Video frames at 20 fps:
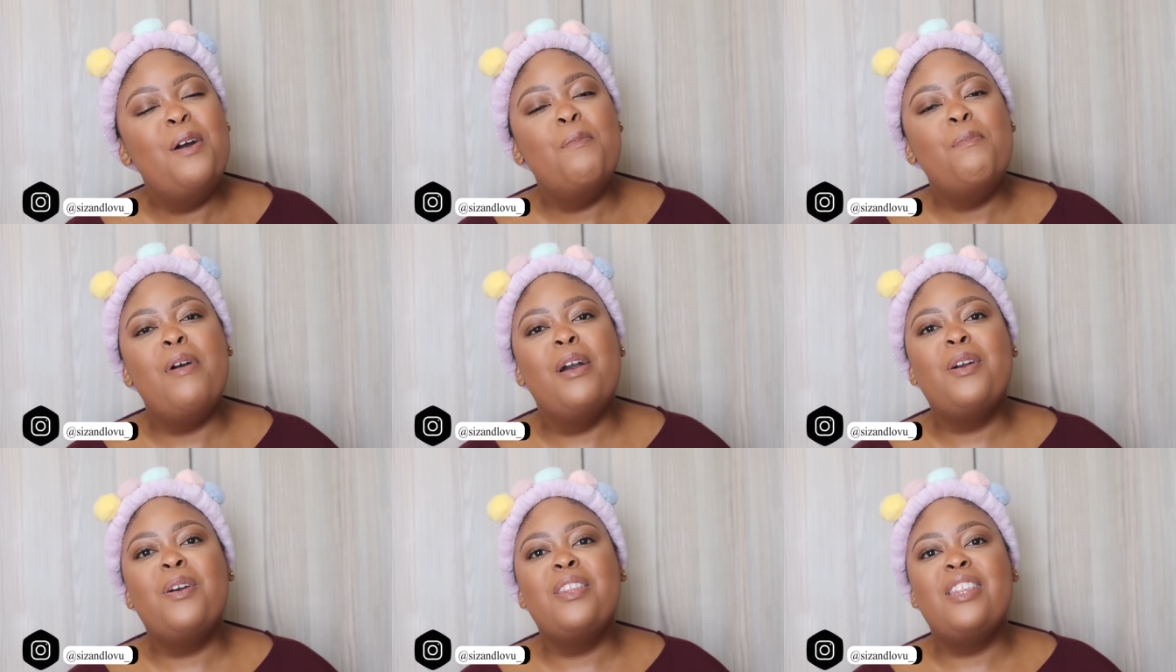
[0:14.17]

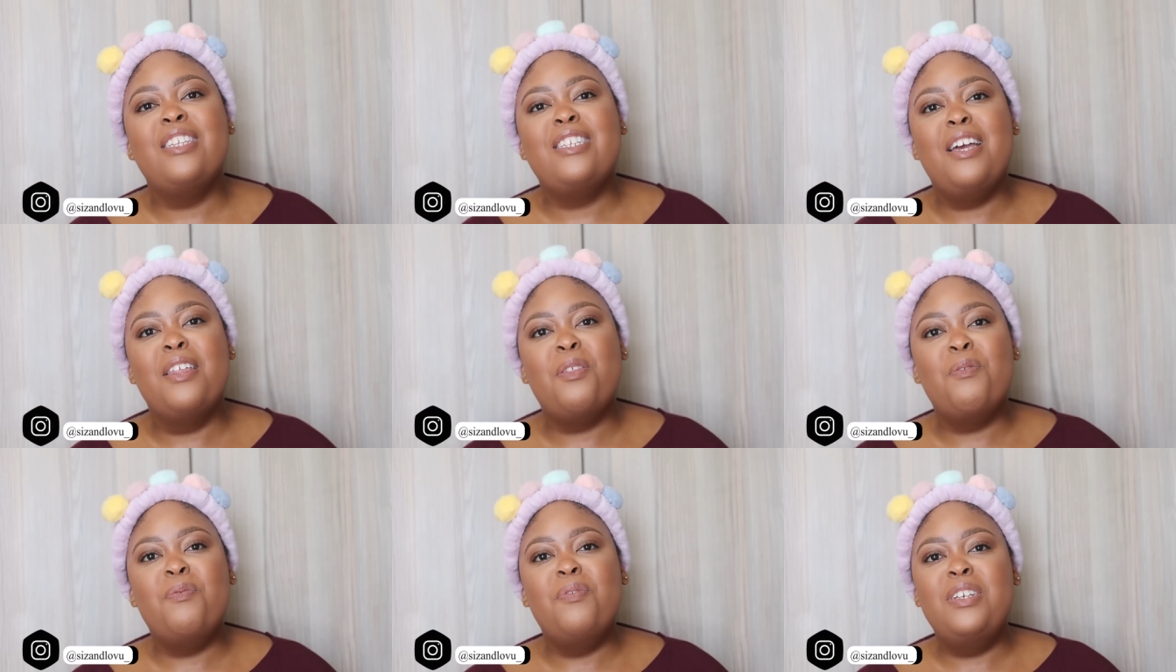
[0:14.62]
Back with
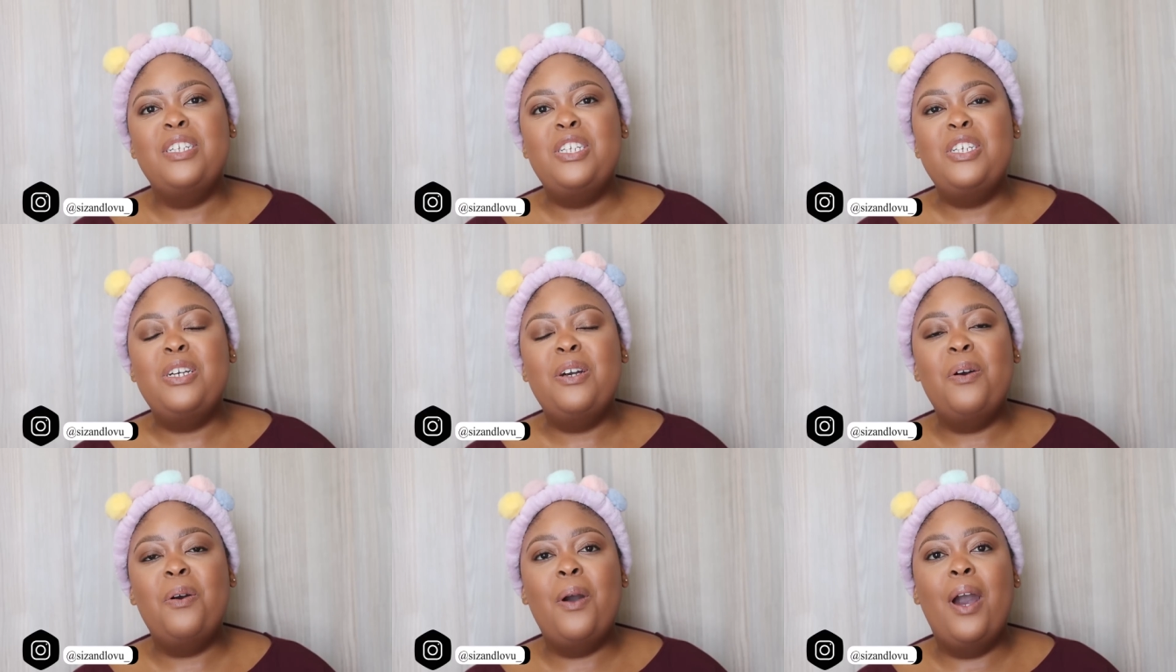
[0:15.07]
another
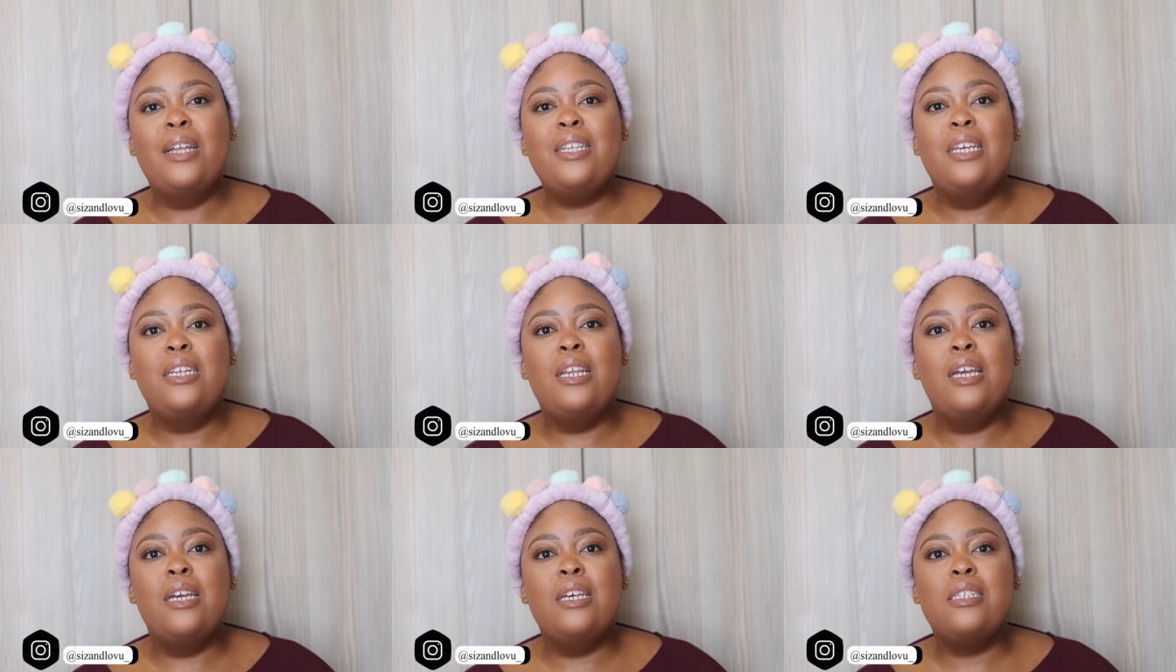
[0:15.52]
video and
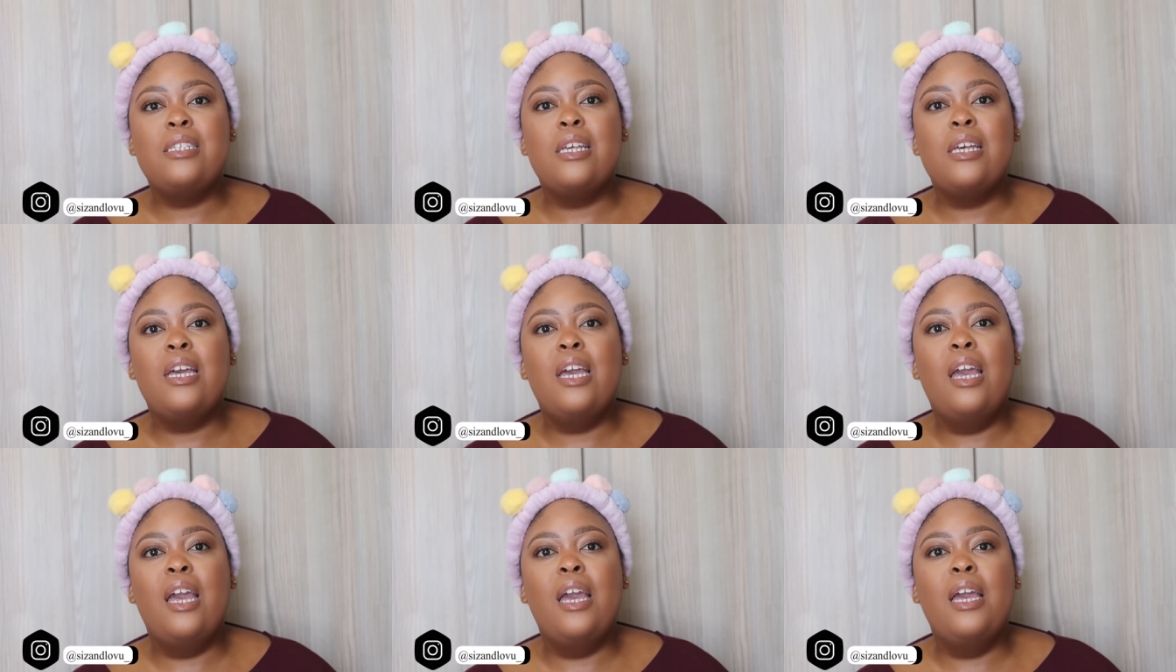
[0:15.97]
it is a
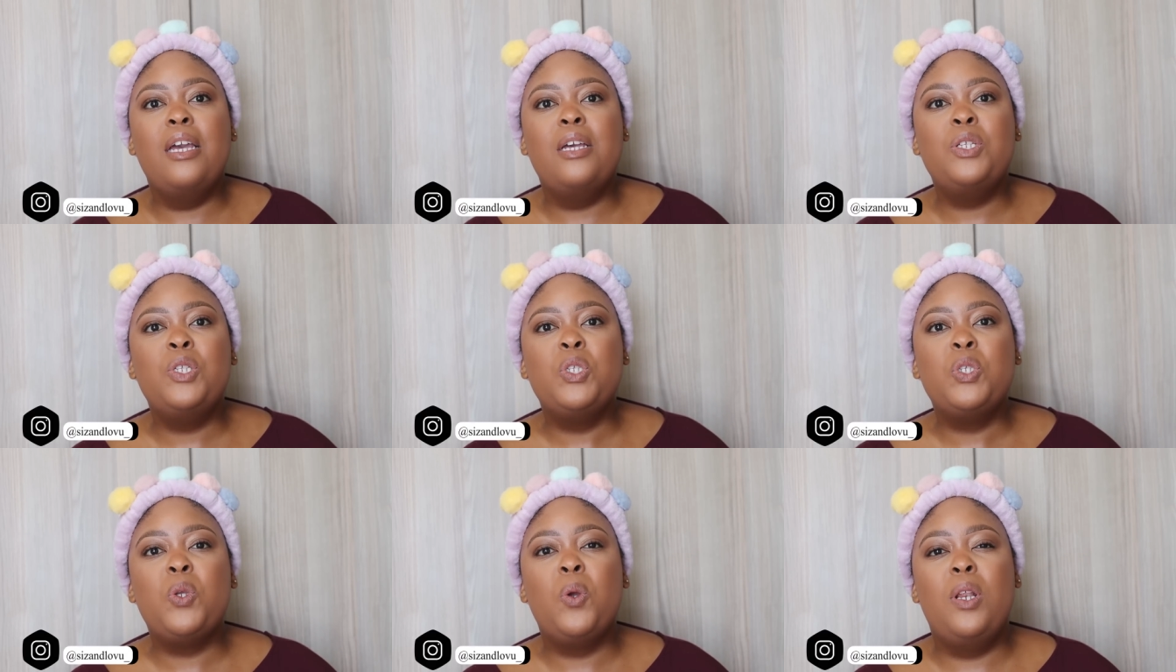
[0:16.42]
hair
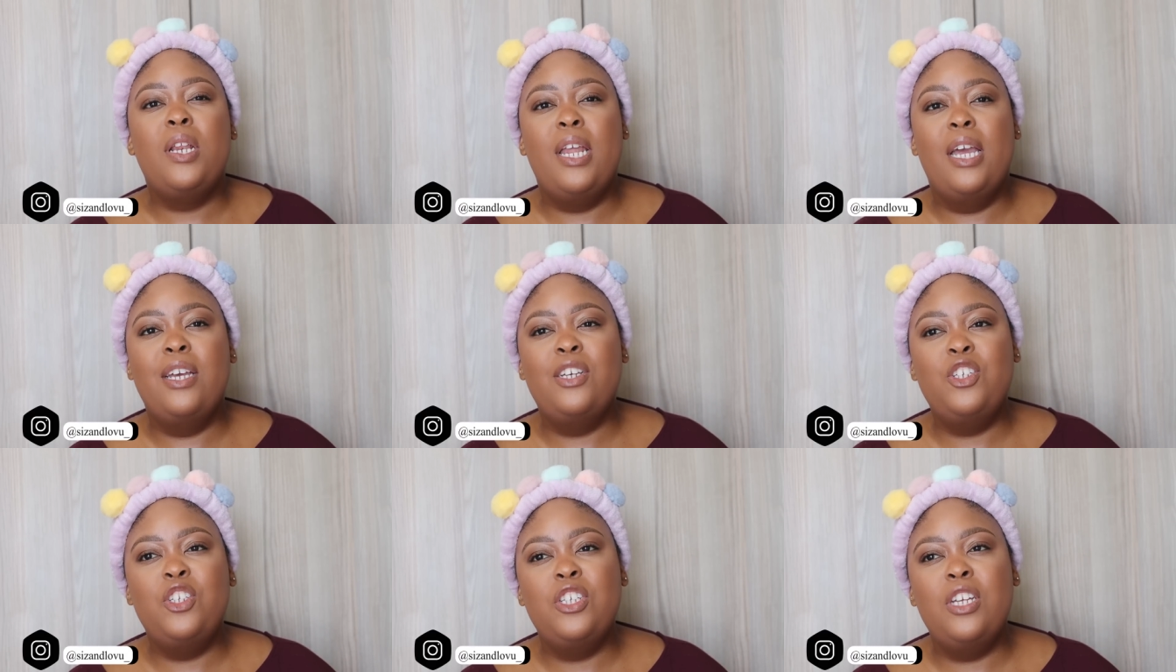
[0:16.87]

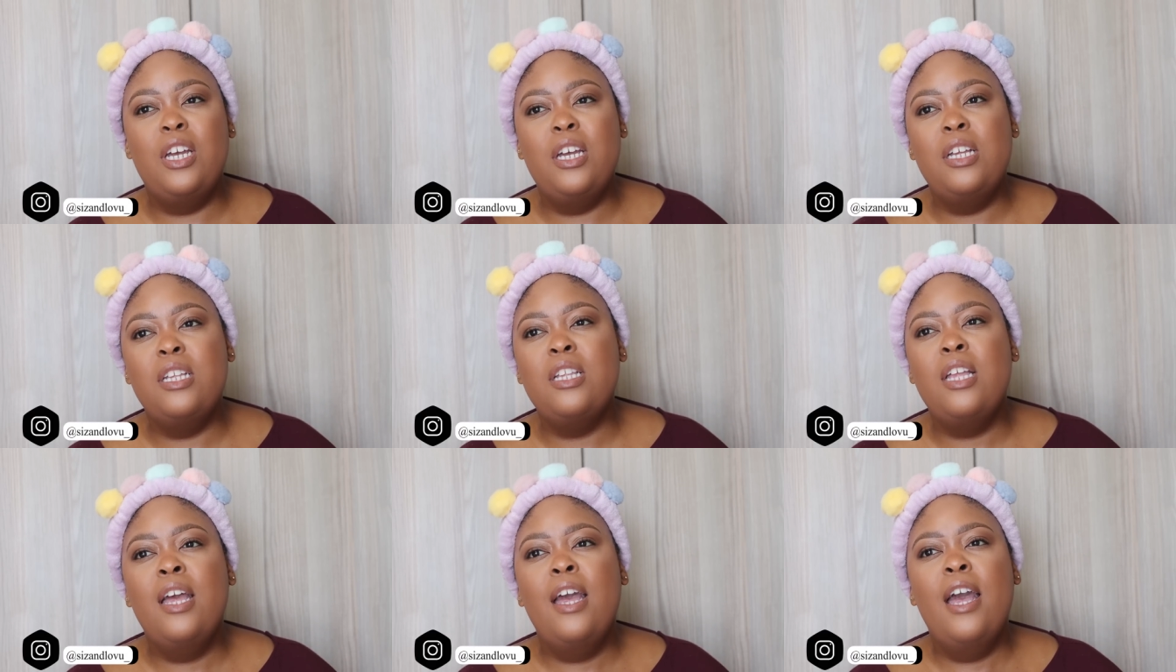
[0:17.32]

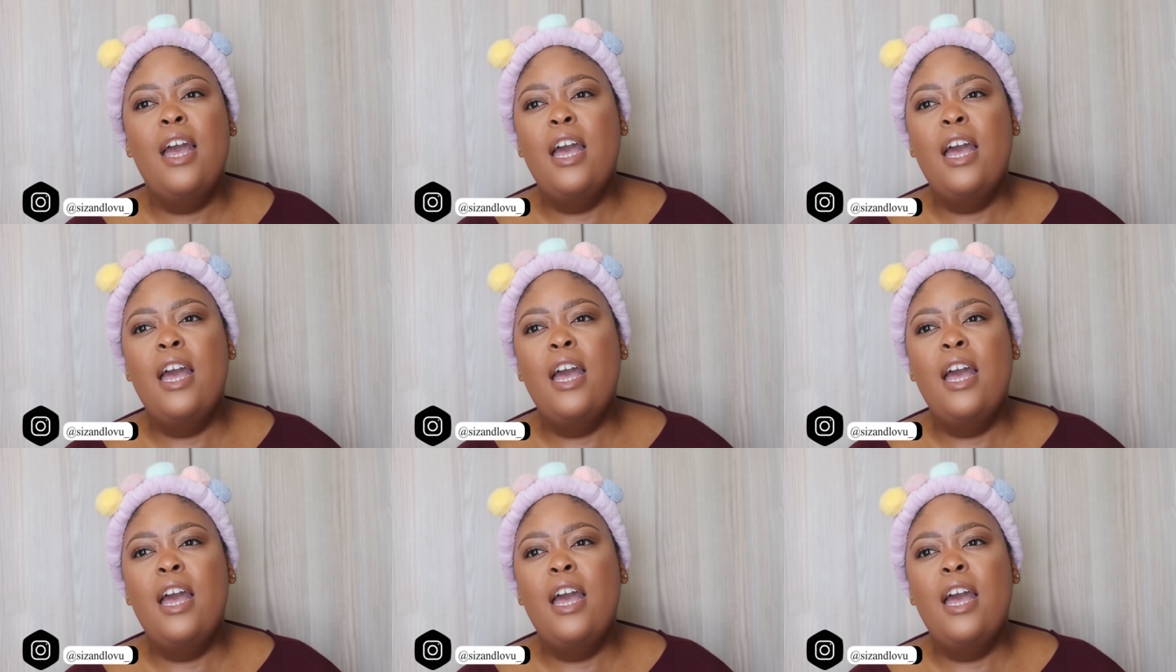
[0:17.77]
installation